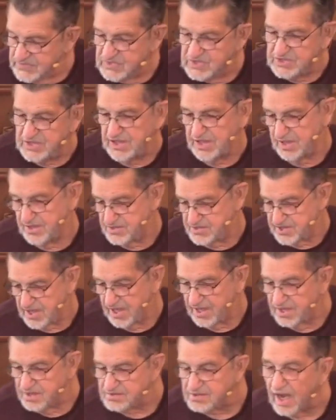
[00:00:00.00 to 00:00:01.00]
She didn't say
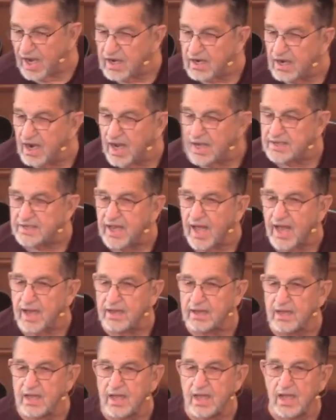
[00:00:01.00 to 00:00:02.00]
it exactly like
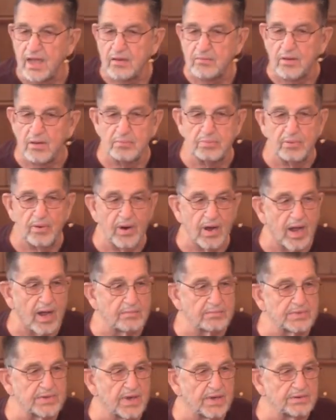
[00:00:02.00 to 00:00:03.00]
that. But boy,
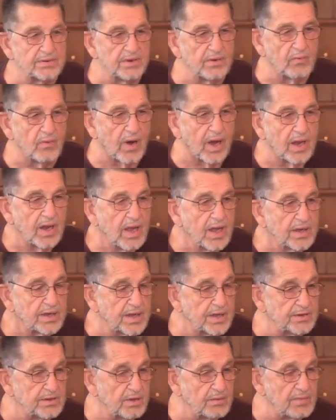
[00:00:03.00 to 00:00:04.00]
I'm telling you what.
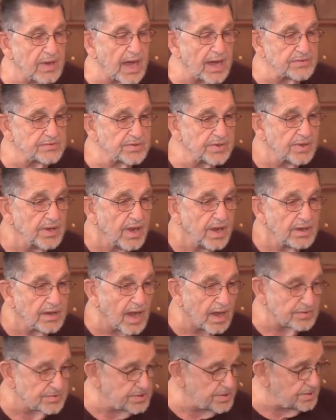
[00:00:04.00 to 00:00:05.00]
Can you imagine?
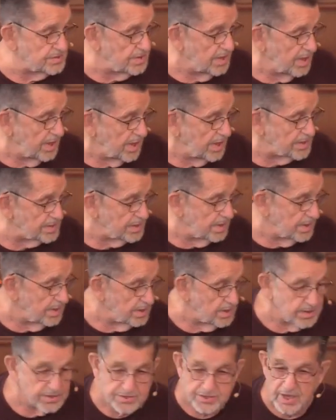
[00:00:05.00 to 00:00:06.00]
Now she's, it,
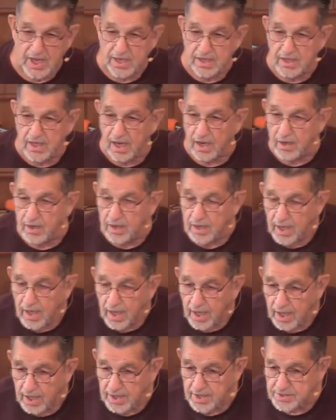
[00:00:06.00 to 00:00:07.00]
she hadn't got her,
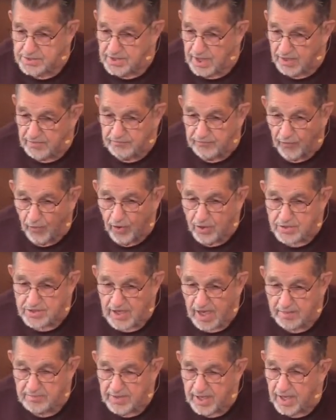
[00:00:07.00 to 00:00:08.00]
it's not fall
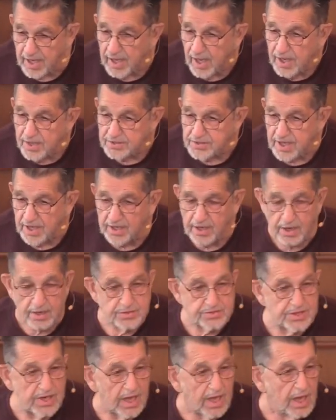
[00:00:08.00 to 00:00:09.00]
time yet. She hadn't got her
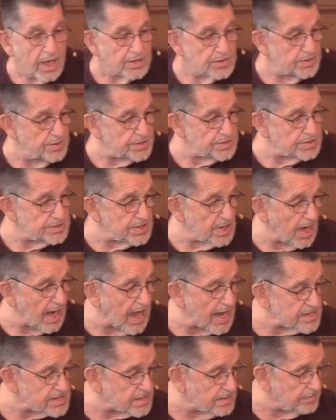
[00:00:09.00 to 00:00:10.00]
check. So this is the
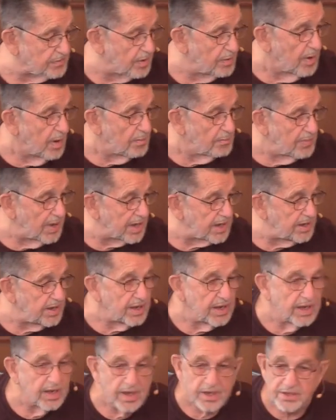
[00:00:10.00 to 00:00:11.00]
last of her
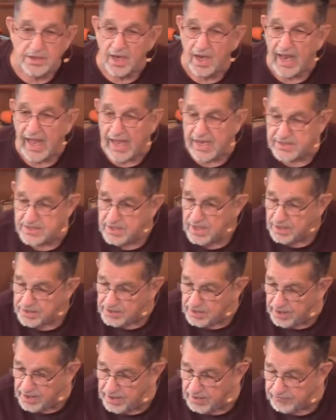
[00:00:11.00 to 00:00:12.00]
money to last
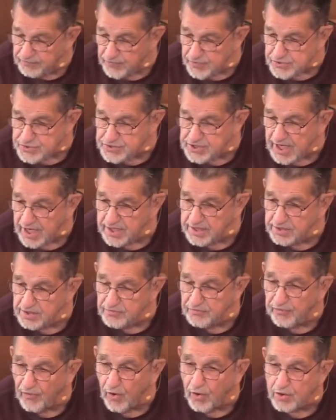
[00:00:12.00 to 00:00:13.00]
till the first check in the
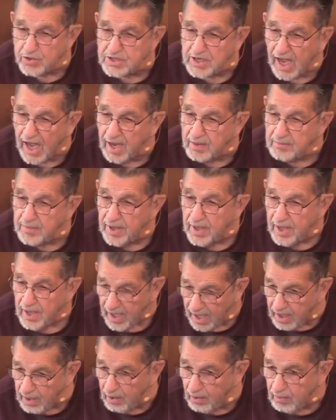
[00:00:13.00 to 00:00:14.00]
fall time.
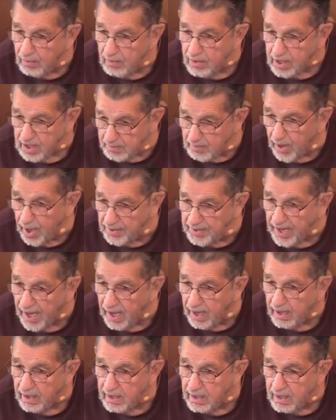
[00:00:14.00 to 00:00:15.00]
Hello, come on
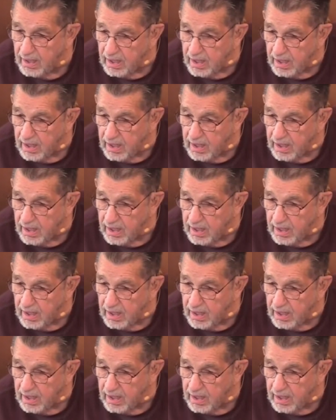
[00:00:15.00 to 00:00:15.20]
now.